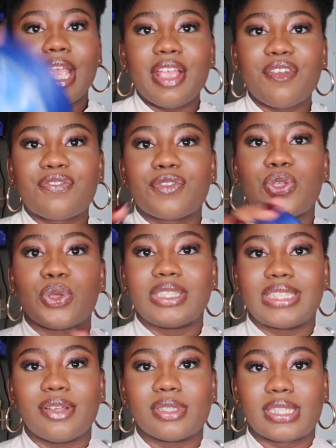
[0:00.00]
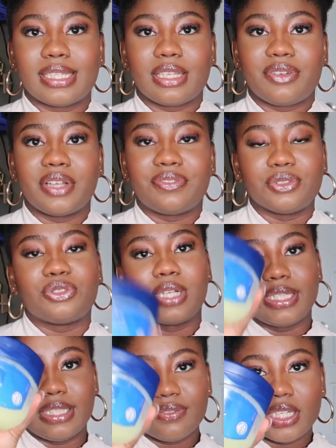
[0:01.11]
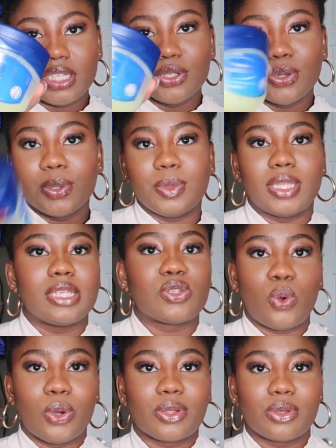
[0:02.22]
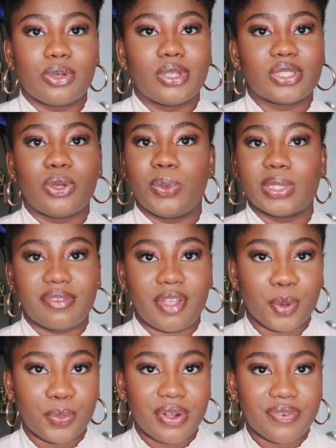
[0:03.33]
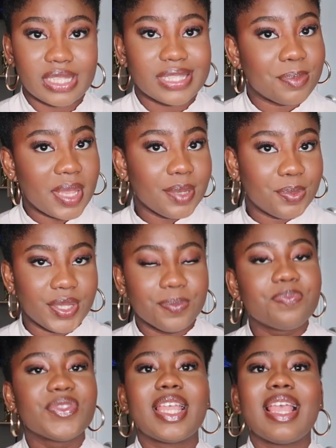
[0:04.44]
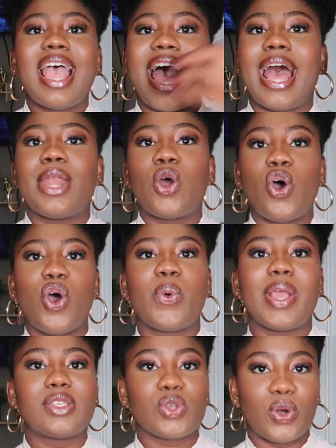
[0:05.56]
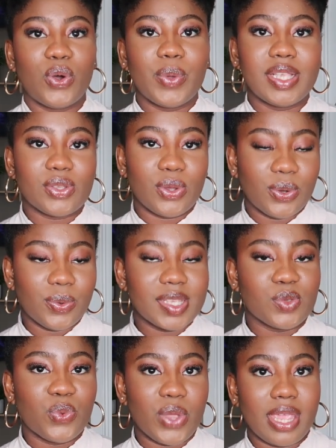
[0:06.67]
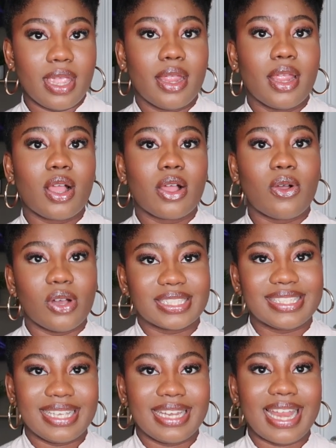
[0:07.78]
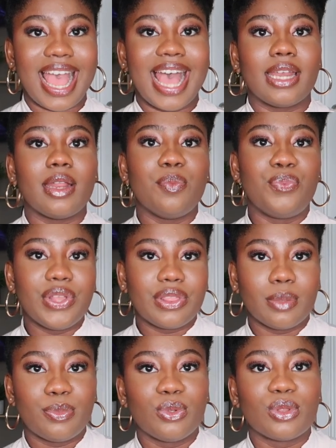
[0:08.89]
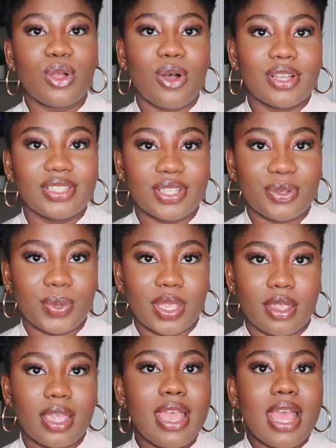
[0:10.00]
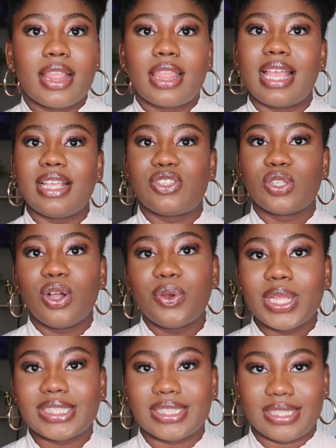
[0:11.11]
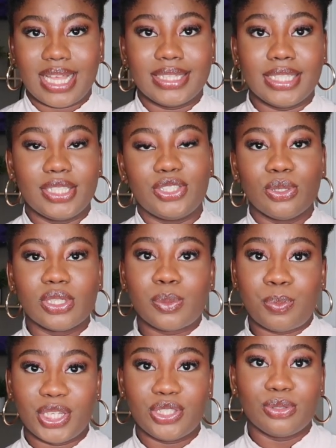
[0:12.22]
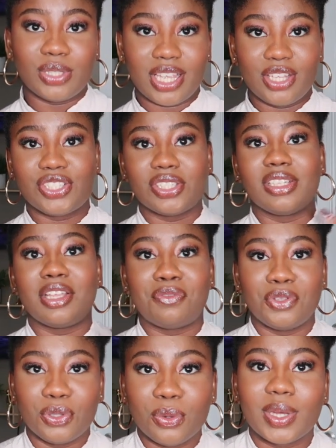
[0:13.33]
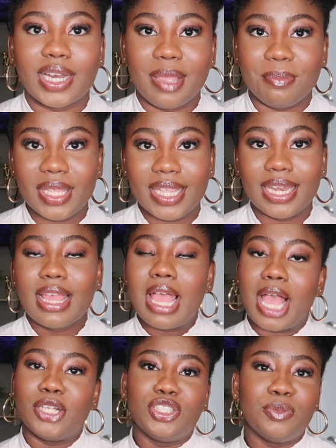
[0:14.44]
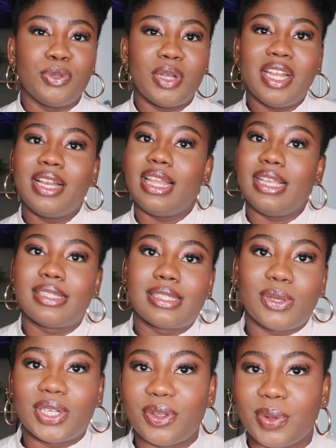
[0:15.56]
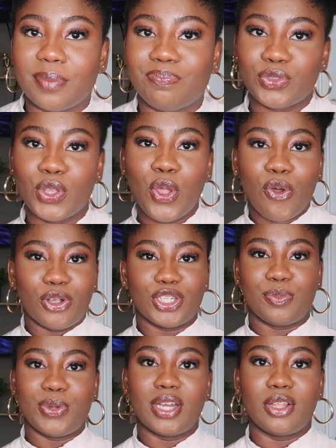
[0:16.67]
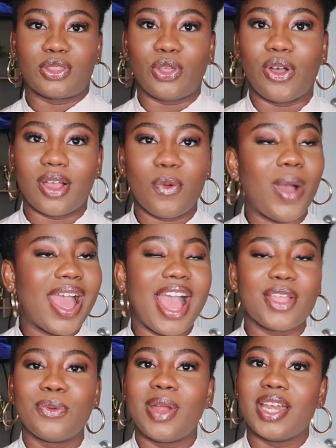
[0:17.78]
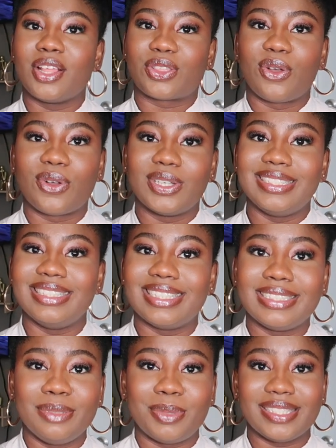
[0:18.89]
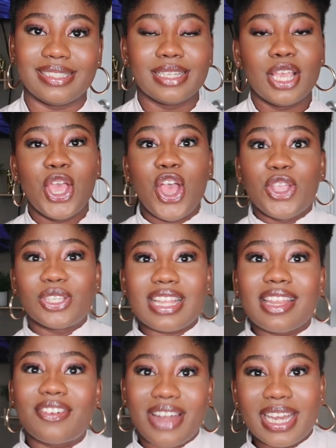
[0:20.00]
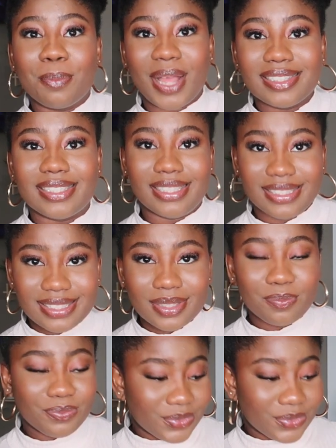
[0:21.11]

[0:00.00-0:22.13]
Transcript: If your downstairs area feels dry, definitely go in with this or coconut oil, whatever your preference may be. And always, always, always wear cotton and breathable underwear. There is no reason that there is no special occasion, if you know what I mean, and you should be wearing lace underwear, or you should be wearing a thong. Why are you wearing a thong on a daily basis? You see the granny panties?